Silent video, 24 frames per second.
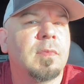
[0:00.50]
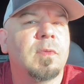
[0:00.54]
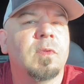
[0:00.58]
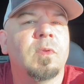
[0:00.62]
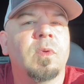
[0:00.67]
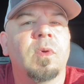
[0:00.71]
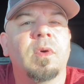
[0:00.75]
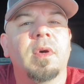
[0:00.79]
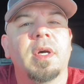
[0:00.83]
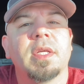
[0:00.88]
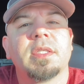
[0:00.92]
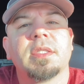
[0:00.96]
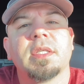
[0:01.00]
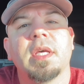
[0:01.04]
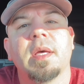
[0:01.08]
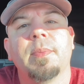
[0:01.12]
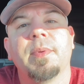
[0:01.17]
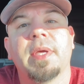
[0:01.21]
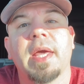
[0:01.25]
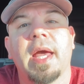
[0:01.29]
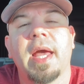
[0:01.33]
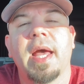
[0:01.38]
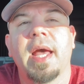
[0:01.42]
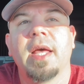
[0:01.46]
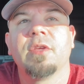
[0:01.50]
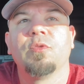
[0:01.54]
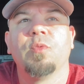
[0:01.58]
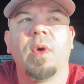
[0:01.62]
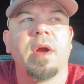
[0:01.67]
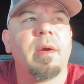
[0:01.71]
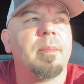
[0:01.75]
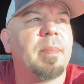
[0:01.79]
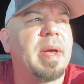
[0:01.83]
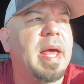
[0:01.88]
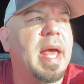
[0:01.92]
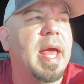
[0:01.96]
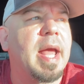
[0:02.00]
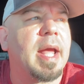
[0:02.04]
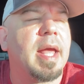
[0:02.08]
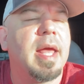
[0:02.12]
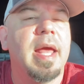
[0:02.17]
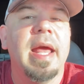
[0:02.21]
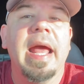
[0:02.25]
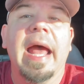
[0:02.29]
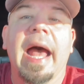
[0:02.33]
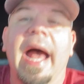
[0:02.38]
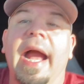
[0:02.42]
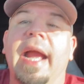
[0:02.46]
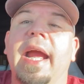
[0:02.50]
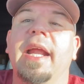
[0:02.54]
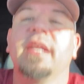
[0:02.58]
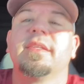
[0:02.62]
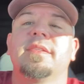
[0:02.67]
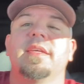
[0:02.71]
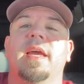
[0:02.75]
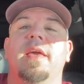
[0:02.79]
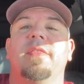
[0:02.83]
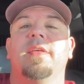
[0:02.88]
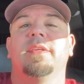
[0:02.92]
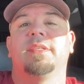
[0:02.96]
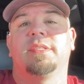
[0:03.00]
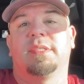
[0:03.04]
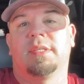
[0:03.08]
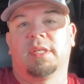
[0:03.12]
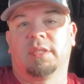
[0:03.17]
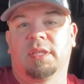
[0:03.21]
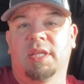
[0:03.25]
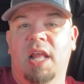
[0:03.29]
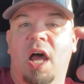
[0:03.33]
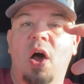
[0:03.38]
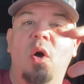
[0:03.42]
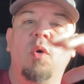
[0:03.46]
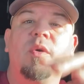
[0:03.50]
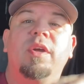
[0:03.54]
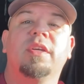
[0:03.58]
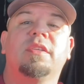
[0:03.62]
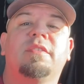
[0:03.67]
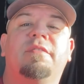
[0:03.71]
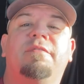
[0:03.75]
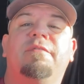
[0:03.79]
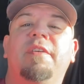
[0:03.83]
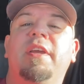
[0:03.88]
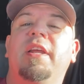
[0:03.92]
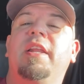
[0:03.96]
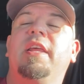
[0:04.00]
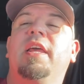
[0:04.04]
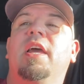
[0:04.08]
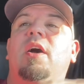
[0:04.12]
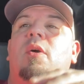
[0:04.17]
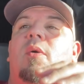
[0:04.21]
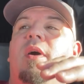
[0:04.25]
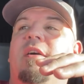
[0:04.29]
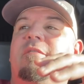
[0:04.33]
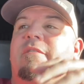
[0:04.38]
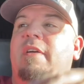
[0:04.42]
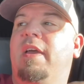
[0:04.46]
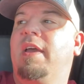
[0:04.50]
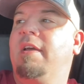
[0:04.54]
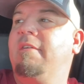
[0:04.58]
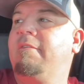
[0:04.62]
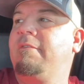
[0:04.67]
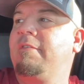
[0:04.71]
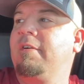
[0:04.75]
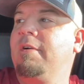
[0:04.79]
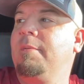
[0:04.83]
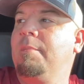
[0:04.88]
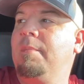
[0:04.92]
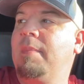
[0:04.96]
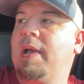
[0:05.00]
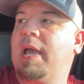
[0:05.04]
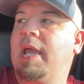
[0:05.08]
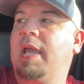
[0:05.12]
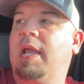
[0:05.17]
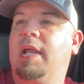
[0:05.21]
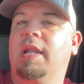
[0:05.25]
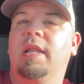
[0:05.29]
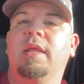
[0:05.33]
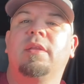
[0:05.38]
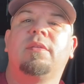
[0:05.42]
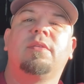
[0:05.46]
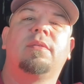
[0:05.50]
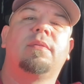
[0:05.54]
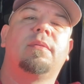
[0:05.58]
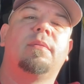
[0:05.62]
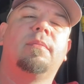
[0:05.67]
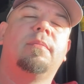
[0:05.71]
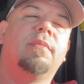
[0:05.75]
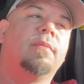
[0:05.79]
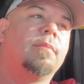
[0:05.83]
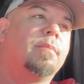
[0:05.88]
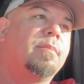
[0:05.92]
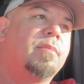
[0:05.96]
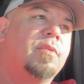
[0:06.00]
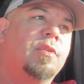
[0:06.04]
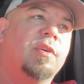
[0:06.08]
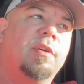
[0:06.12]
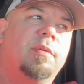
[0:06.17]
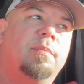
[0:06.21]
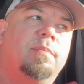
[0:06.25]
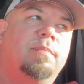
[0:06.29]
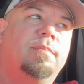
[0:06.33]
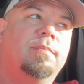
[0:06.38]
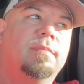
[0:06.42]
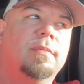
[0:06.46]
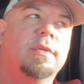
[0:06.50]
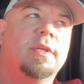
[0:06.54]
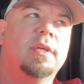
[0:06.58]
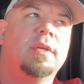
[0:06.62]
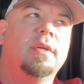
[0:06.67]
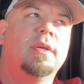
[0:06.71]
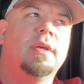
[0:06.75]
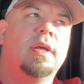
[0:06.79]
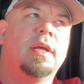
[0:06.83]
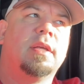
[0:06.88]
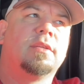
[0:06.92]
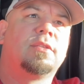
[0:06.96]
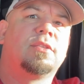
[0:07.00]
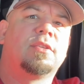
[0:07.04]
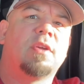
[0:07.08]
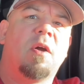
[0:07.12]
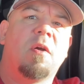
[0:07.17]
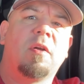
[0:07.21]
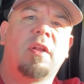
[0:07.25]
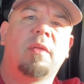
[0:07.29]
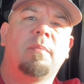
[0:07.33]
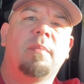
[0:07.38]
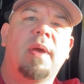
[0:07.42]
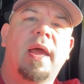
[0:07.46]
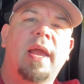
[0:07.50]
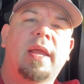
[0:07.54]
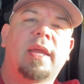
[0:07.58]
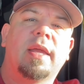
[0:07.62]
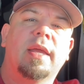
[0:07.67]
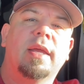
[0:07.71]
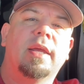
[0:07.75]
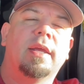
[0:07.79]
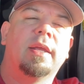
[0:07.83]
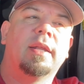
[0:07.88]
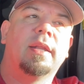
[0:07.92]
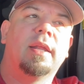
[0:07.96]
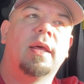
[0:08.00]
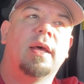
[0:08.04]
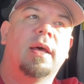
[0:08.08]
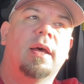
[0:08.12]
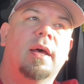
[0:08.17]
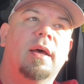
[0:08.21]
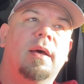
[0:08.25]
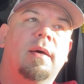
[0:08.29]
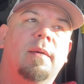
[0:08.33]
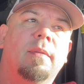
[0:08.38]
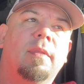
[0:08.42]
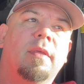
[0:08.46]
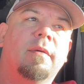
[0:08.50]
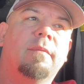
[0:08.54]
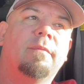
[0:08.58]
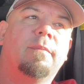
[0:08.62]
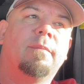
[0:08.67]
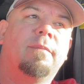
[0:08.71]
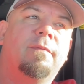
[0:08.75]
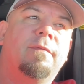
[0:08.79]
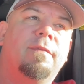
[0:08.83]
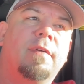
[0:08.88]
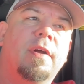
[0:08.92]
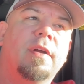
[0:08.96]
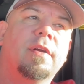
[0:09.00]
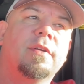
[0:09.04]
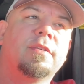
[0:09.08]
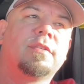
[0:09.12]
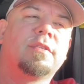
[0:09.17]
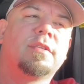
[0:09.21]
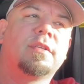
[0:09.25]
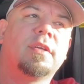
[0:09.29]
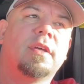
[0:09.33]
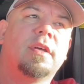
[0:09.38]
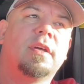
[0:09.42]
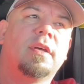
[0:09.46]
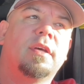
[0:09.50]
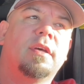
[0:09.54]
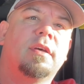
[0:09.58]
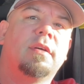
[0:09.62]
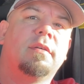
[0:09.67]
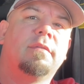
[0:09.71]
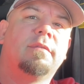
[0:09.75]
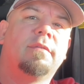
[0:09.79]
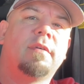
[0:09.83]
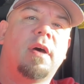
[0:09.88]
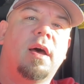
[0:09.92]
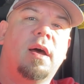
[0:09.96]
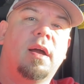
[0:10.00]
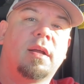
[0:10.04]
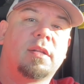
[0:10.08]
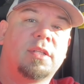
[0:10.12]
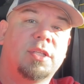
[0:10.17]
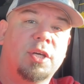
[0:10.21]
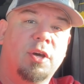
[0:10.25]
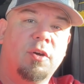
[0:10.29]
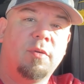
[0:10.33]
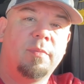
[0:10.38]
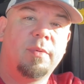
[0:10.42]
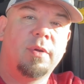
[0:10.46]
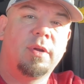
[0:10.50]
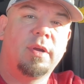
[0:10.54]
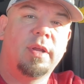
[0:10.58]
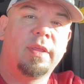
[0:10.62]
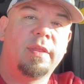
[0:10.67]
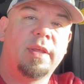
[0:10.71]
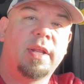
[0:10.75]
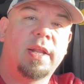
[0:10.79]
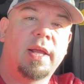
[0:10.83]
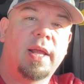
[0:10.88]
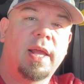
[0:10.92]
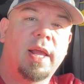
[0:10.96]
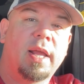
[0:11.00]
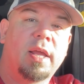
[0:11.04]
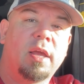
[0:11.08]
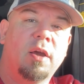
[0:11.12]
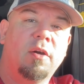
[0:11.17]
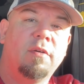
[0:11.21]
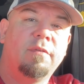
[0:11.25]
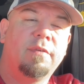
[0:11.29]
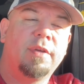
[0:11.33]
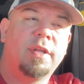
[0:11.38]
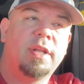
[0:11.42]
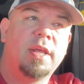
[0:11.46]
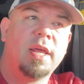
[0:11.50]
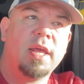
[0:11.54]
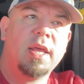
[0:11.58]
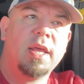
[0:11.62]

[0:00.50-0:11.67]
What's up, guys? Welcome back. I gotta say, this is the longest video I've ever made. I started back in the 1st of October, and then I got COVID,